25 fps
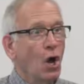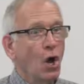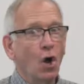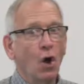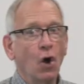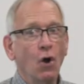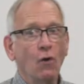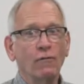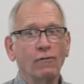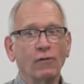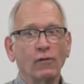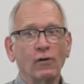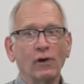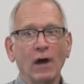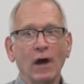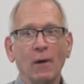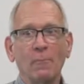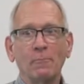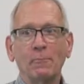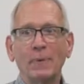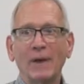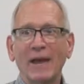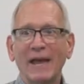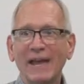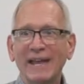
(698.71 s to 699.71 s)
over a
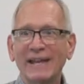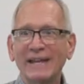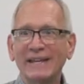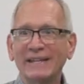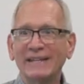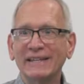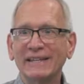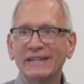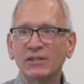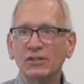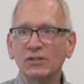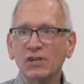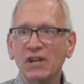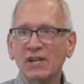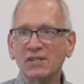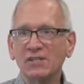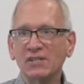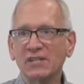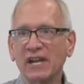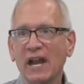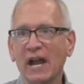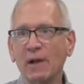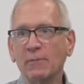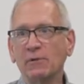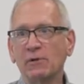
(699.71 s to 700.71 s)
pain in the chest
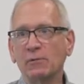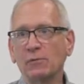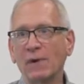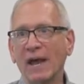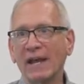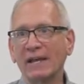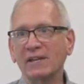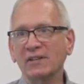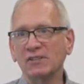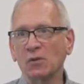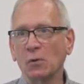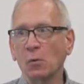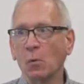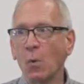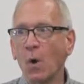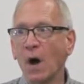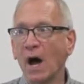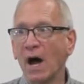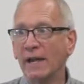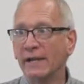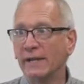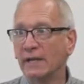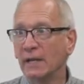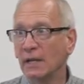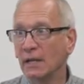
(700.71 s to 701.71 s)
that I would rank as a
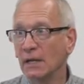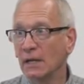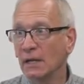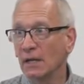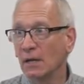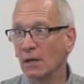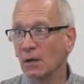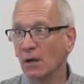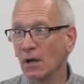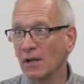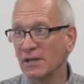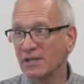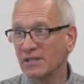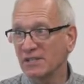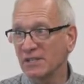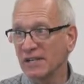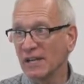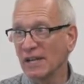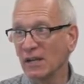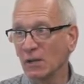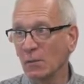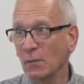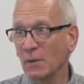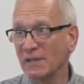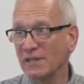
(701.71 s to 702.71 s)
one on a
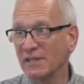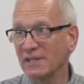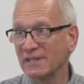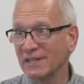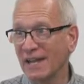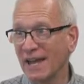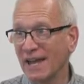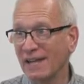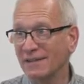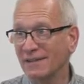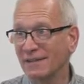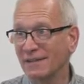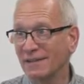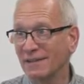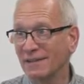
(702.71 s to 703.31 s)
scale of one to 10.